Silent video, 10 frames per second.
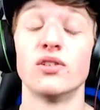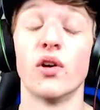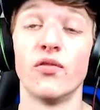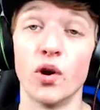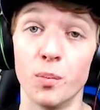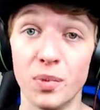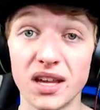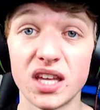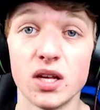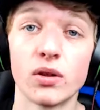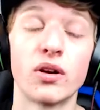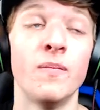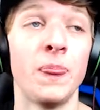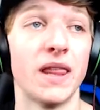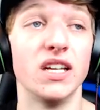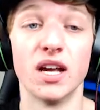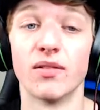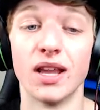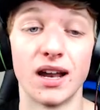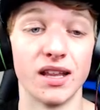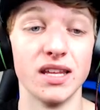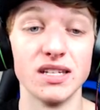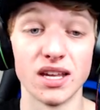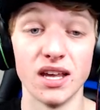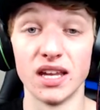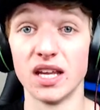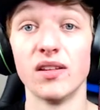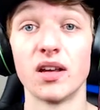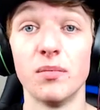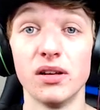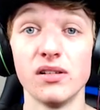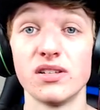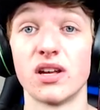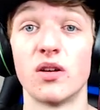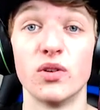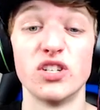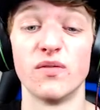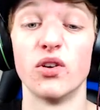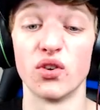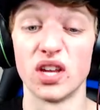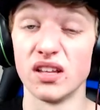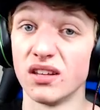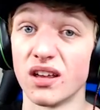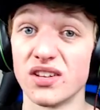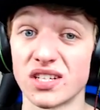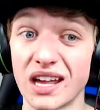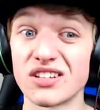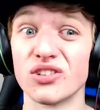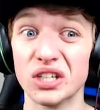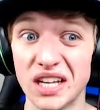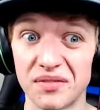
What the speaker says: So if you're a big healer and you have a lot of these healing abilities on, which if you're healing on this class, you're